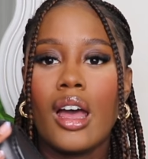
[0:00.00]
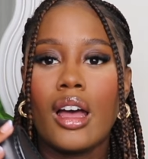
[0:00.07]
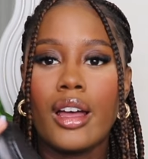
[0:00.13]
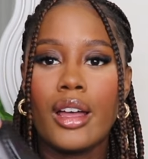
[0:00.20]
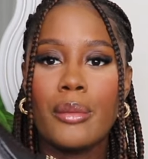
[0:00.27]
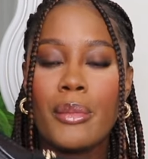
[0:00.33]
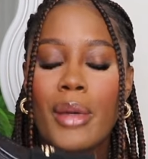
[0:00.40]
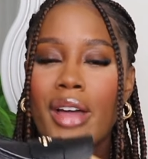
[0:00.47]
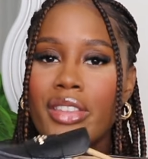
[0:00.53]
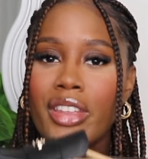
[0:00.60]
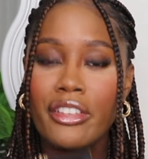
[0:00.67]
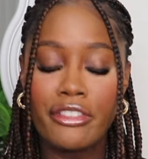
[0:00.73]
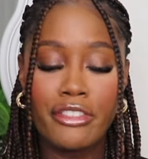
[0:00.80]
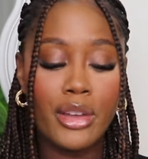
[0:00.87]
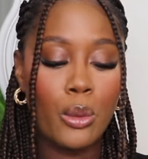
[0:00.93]
Um, and
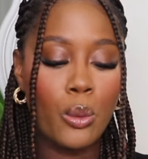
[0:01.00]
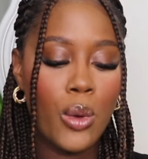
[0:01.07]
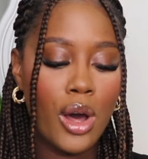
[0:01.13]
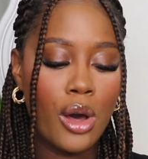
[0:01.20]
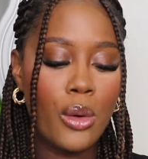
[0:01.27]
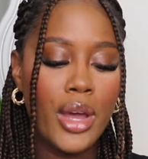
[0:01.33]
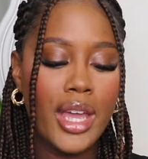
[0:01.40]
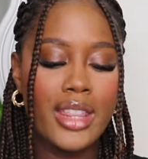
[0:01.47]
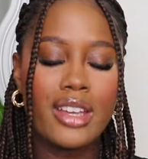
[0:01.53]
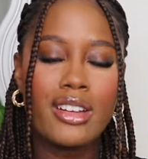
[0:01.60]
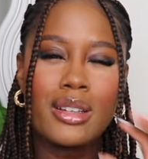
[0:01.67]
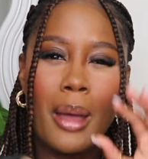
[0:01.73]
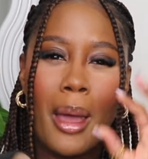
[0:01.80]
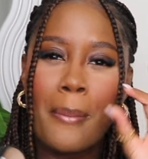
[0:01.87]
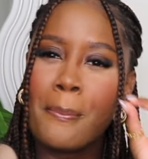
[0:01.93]
they fit well.
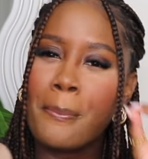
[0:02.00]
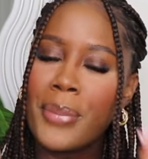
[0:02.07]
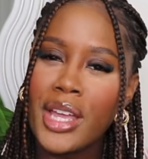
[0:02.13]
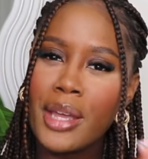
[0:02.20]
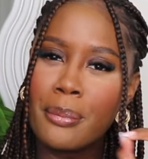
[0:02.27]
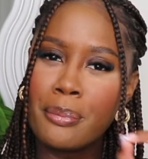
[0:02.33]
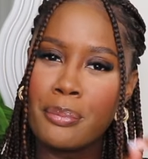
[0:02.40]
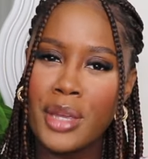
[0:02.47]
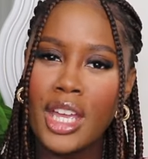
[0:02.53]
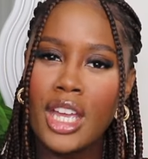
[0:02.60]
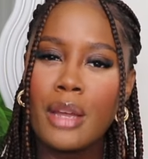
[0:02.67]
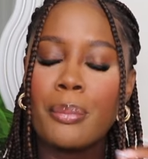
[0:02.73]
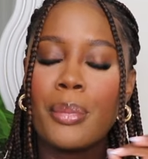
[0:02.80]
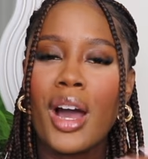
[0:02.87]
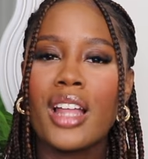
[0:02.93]
They're a bit
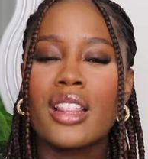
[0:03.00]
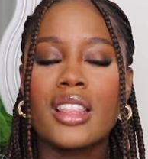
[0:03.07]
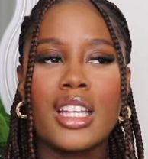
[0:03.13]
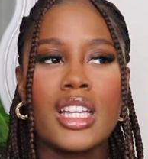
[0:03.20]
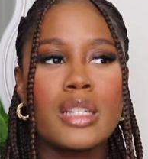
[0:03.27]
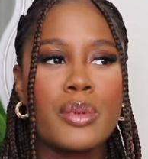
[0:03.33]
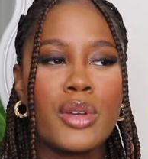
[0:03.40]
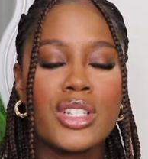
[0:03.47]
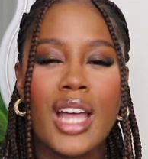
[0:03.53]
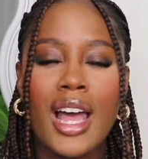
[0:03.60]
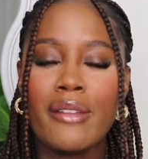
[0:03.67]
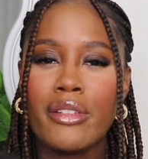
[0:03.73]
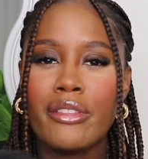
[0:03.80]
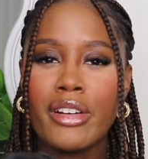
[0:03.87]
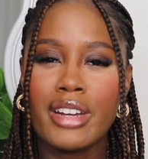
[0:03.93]
big, but I think it's because I
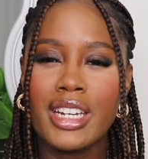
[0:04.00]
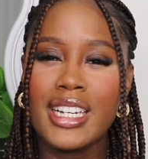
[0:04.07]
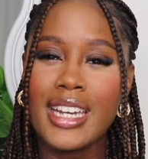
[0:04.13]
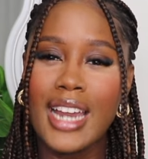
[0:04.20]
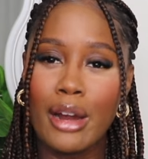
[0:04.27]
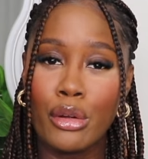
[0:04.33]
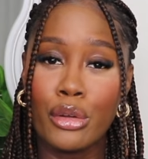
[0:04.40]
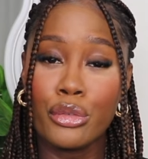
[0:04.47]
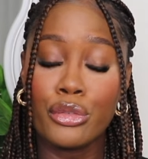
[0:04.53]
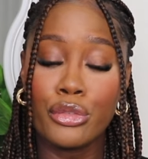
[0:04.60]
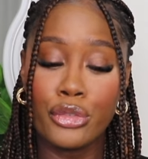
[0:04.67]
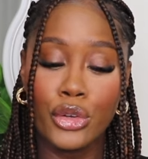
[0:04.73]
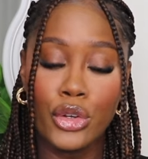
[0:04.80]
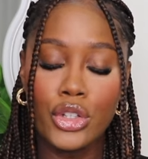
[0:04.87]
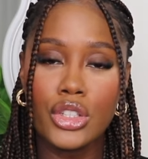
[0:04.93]
have a very narrow
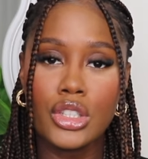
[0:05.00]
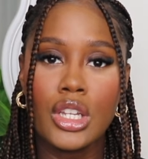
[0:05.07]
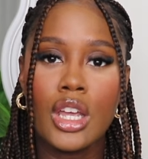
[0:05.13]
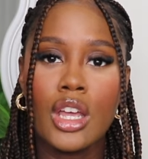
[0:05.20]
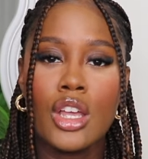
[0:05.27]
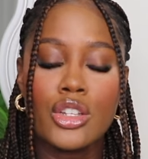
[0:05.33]
foot.